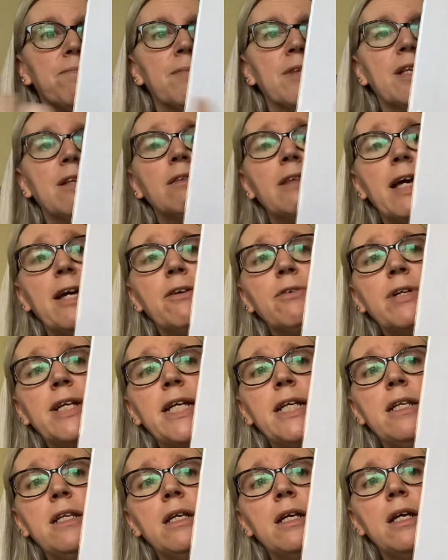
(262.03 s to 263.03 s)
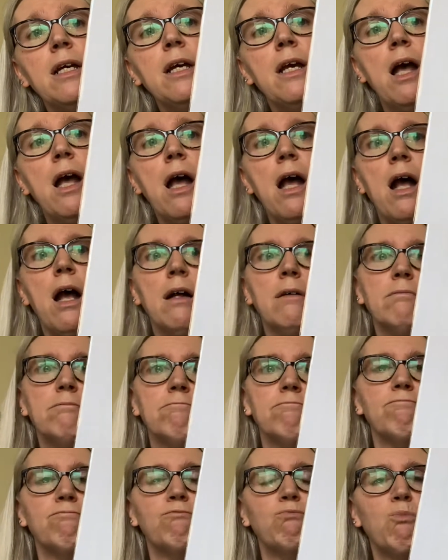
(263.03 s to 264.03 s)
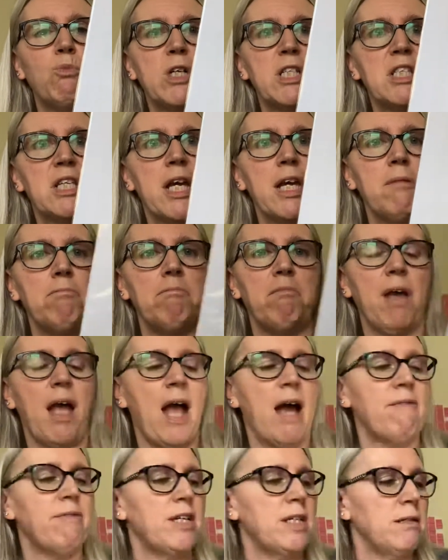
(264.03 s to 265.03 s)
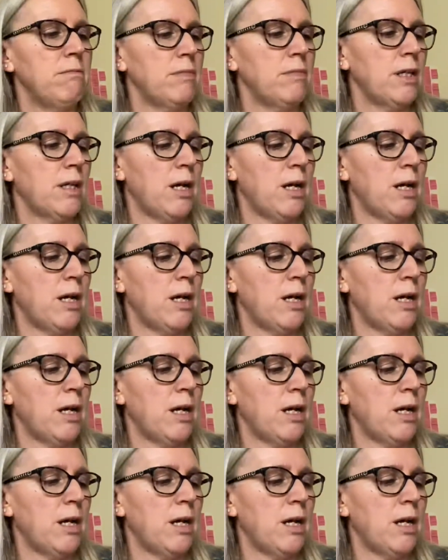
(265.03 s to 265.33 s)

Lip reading: lettering. Once I have it,